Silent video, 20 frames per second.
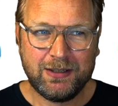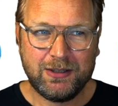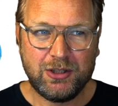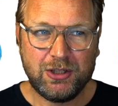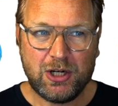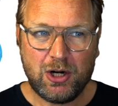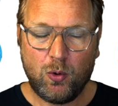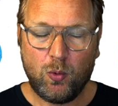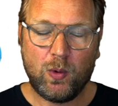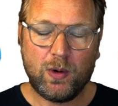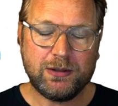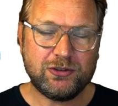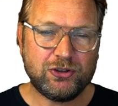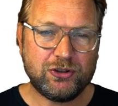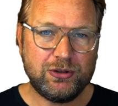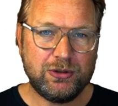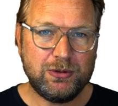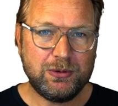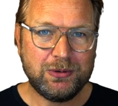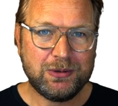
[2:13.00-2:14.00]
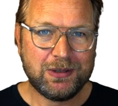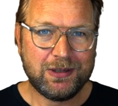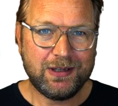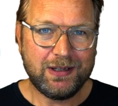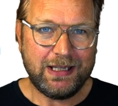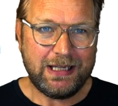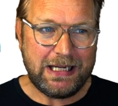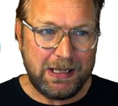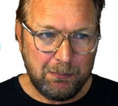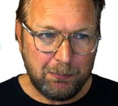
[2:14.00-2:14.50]
you know, once you
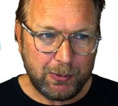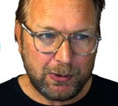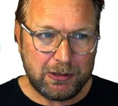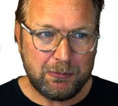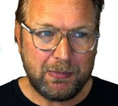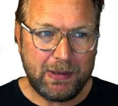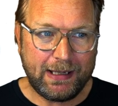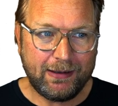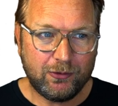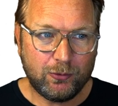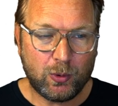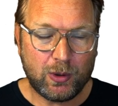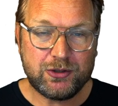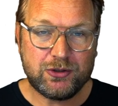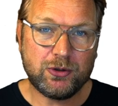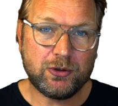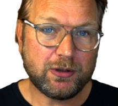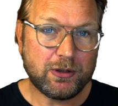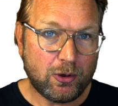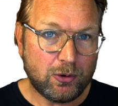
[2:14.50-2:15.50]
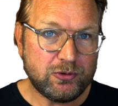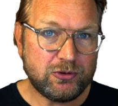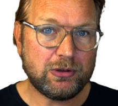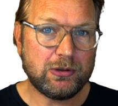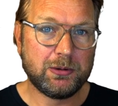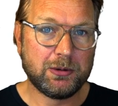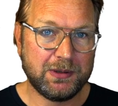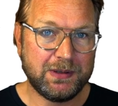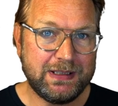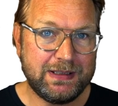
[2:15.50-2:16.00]
implement what you're going to
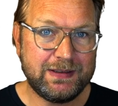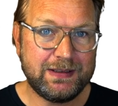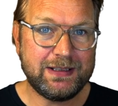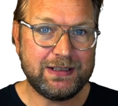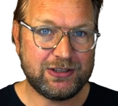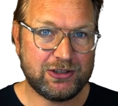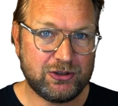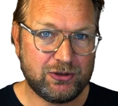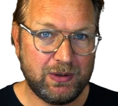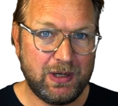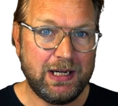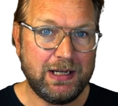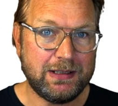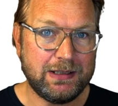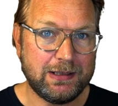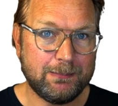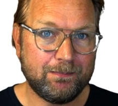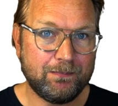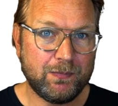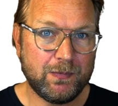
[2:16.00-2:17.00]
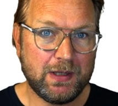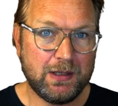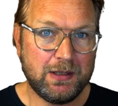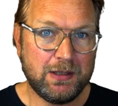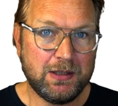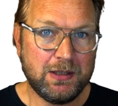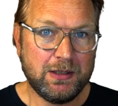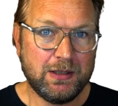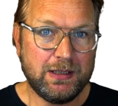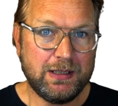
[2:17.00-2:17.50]
learn in this training,
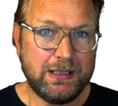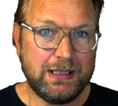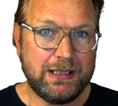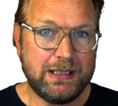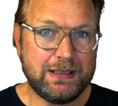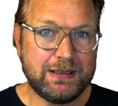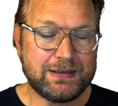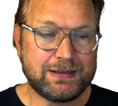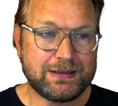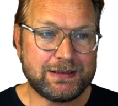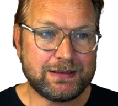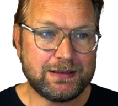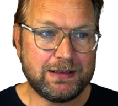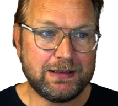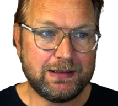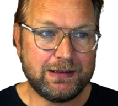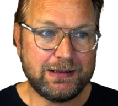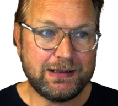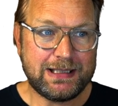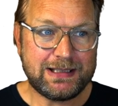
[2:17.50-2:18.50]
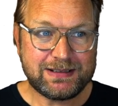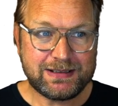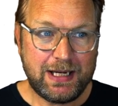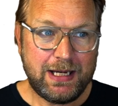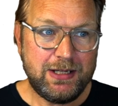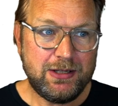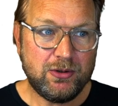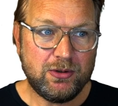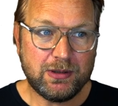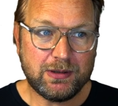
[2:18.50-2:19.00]
is let's say
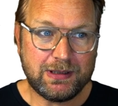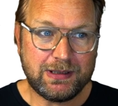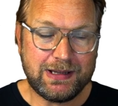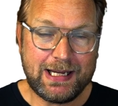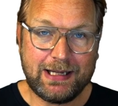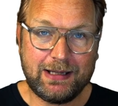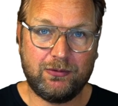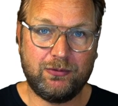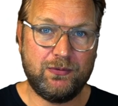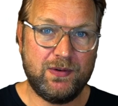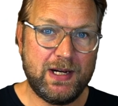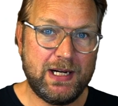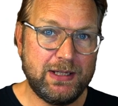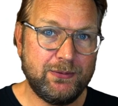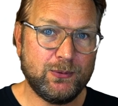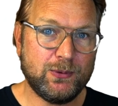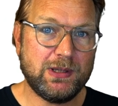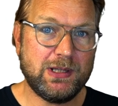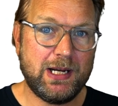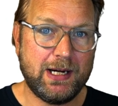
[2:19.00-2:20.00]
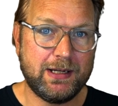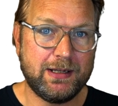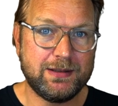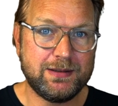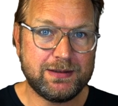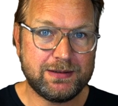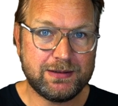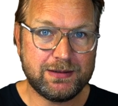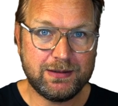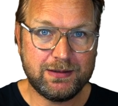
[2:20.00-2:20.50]
you're going to land five
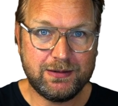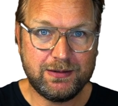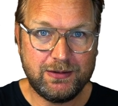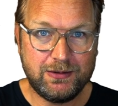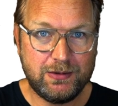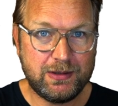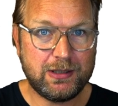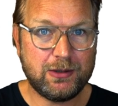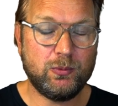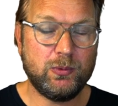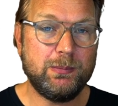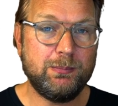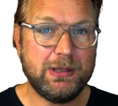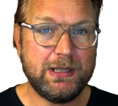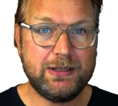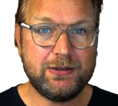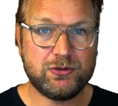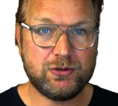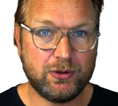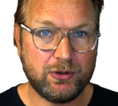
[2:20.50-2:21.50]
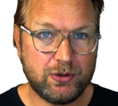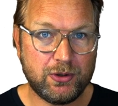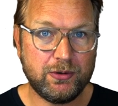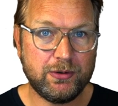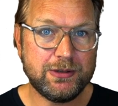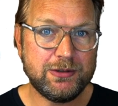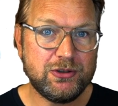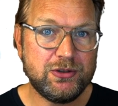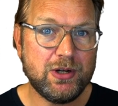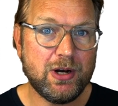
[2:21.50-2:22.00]
clients you can replace your
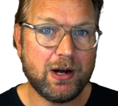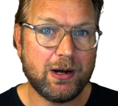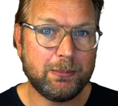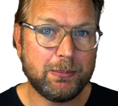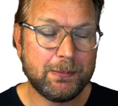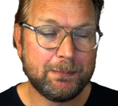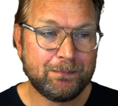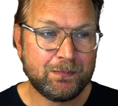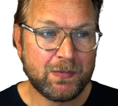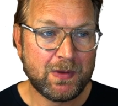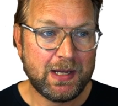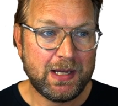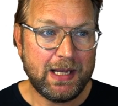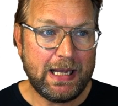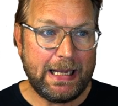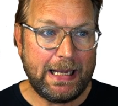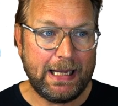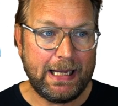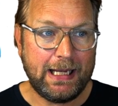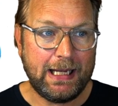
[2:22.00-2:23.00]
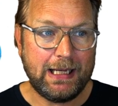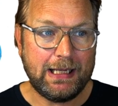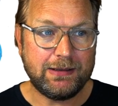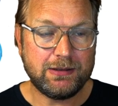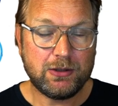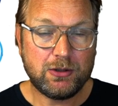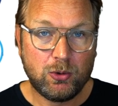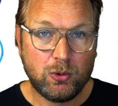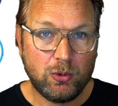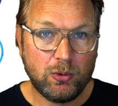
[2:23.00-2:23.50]
current job. And
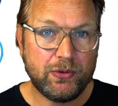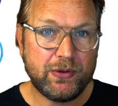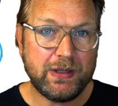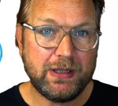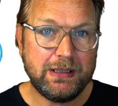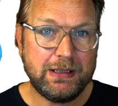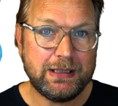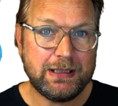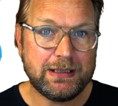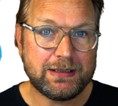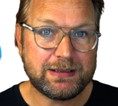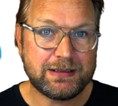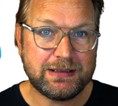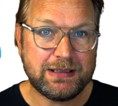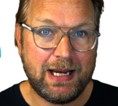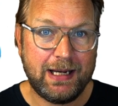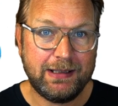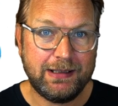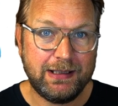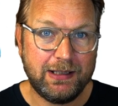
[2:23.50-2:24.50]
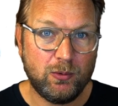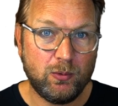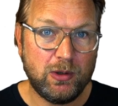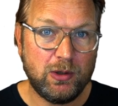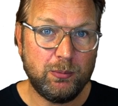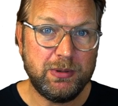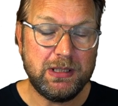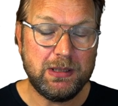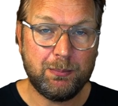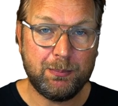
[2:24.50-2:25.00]
the cool thing is that it
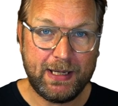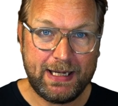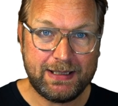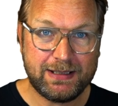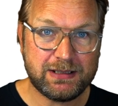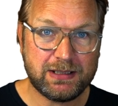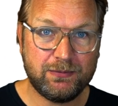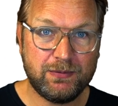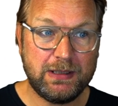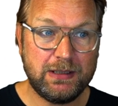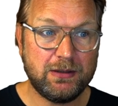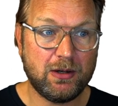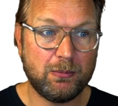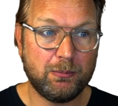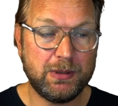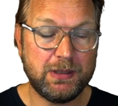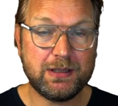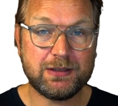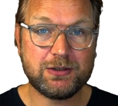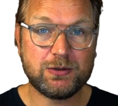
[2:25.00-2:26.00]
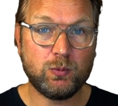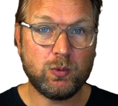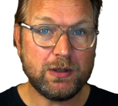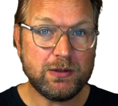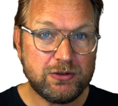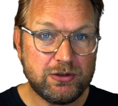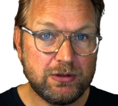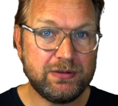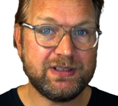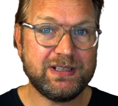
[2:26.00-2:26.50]
will be a passive income because
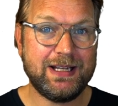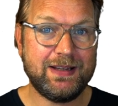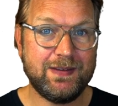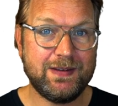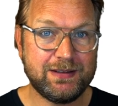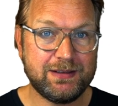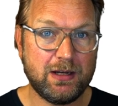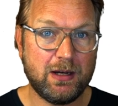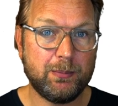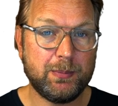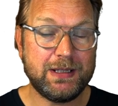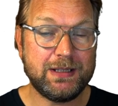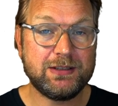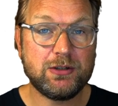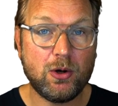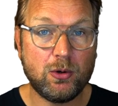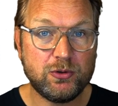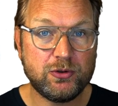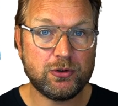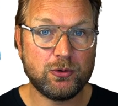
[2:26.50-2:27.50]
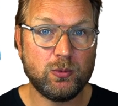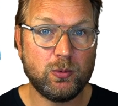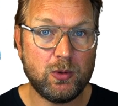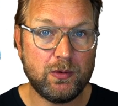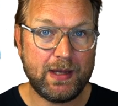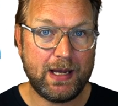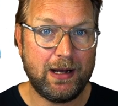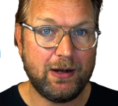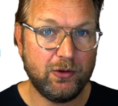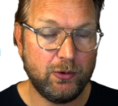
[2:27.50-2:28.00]
once you set this up, it's going to
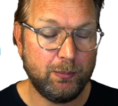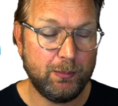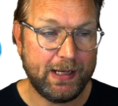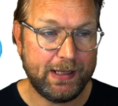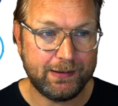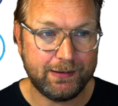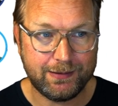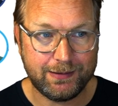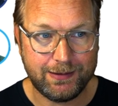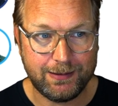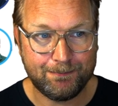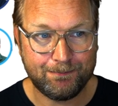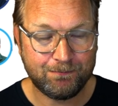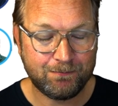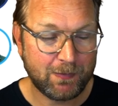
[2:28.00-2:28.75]
run automatically.